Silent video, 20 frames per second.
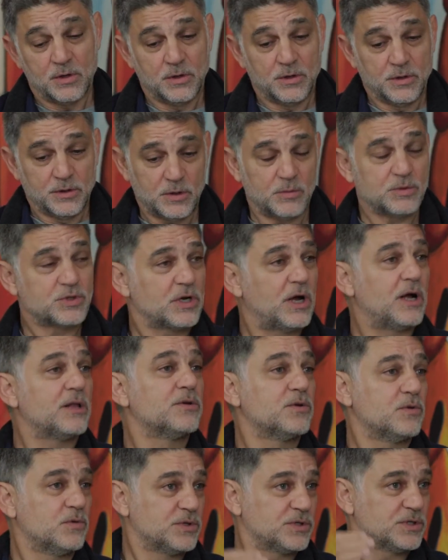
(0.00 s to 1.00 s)
So a child
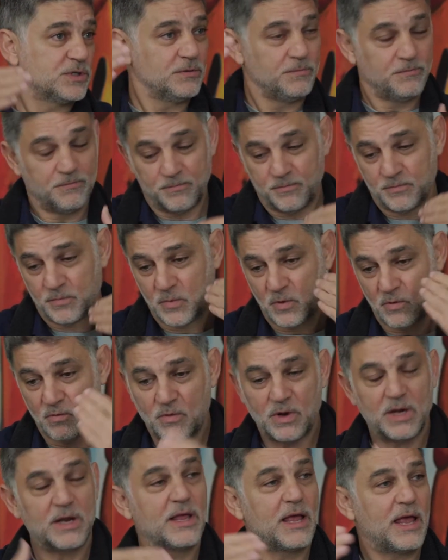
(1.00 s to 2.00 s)
who's
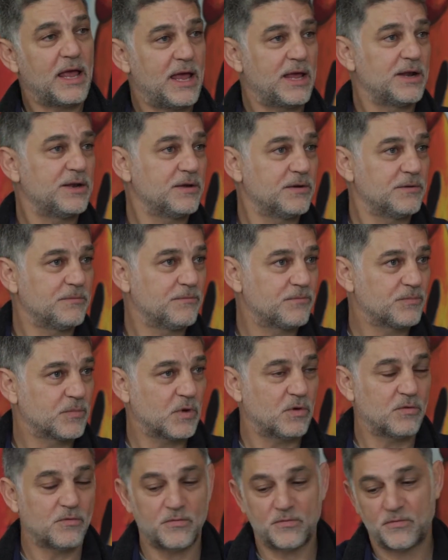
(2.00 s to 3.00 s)
really ahead
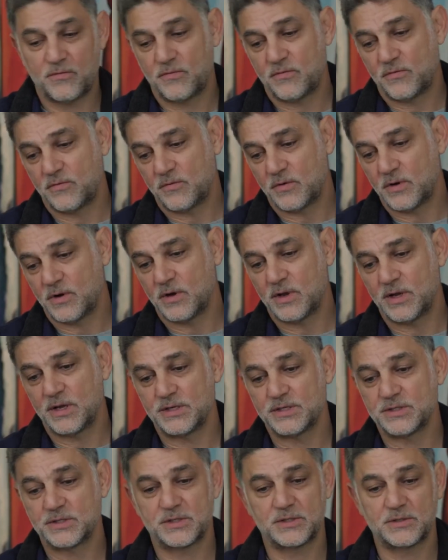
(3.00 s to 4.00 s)
of
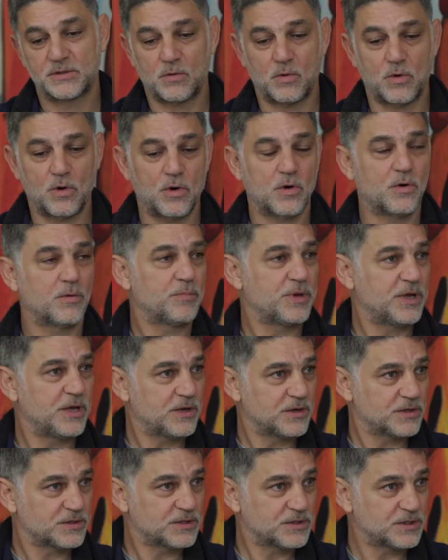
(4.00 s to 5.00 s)
his or her
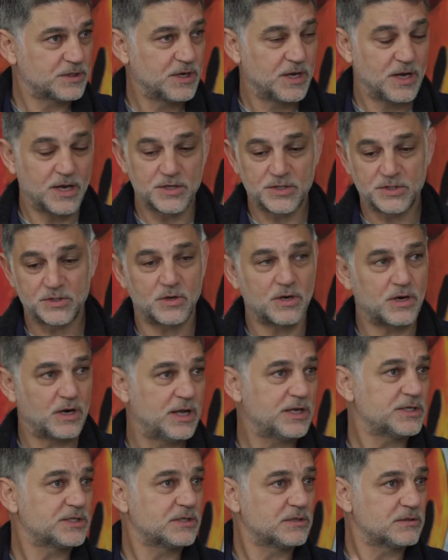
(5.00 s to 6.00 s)
peers in a certain
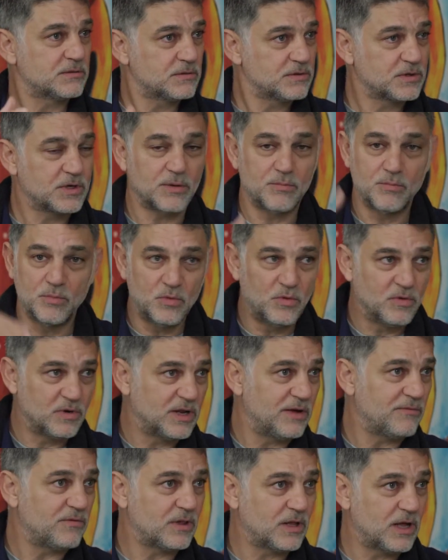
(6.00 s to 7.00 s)
lesson can
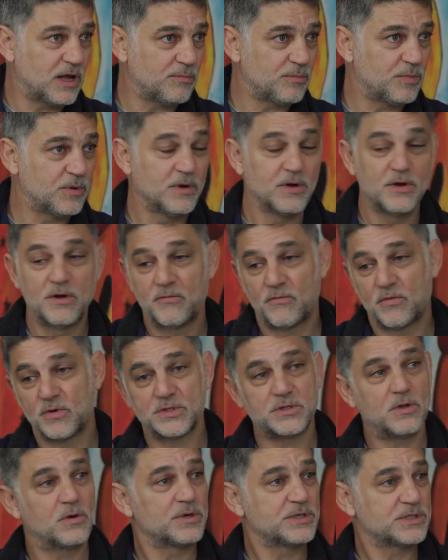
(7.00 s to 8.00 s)
level up for
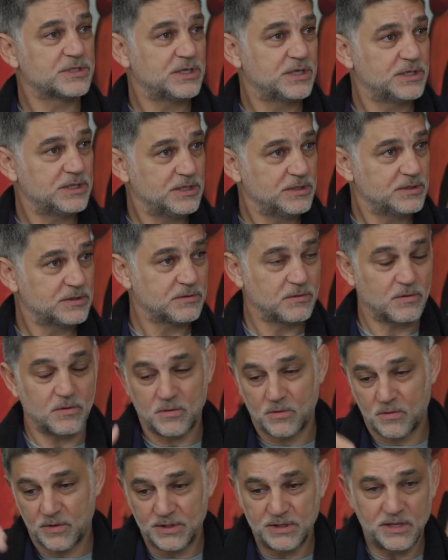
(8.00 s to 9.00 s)
as long as needed
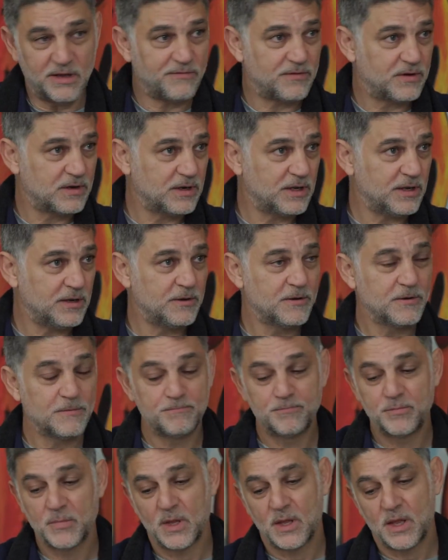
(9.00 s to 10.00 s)
or indefinitely.
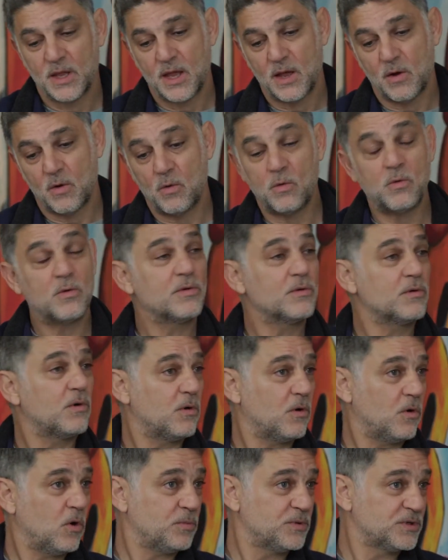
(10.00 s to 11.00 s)
Or
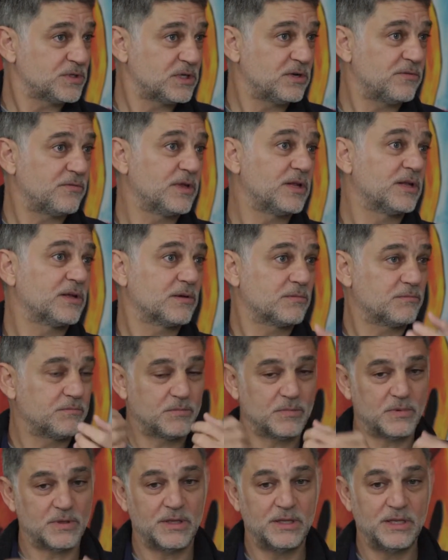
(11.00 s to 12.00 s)
opposite, if they
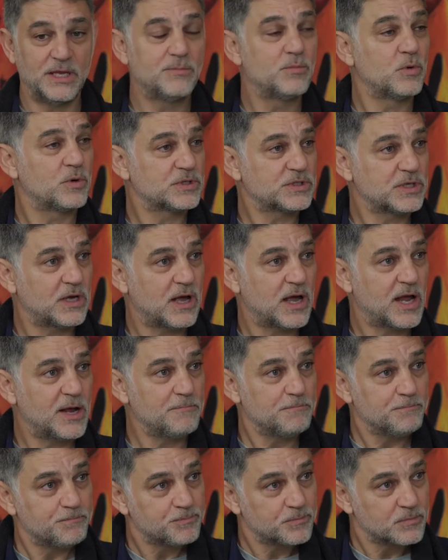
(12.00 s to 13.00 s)
need more
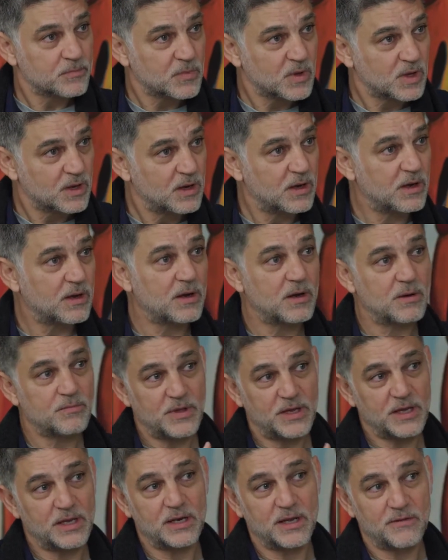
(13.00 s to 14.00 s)
time,
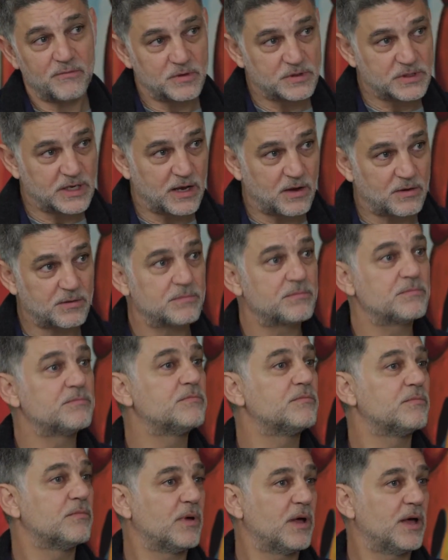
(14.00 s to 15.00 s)
they can level down
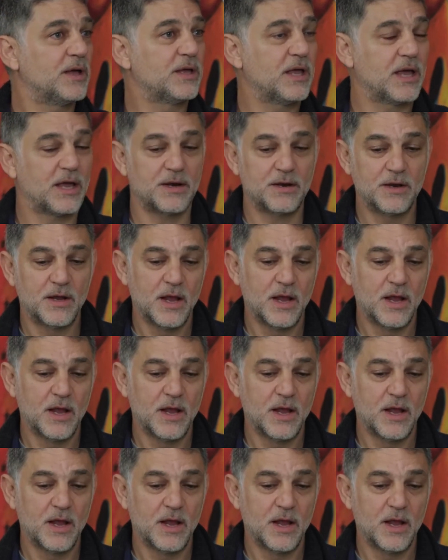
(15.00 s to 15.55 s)
again.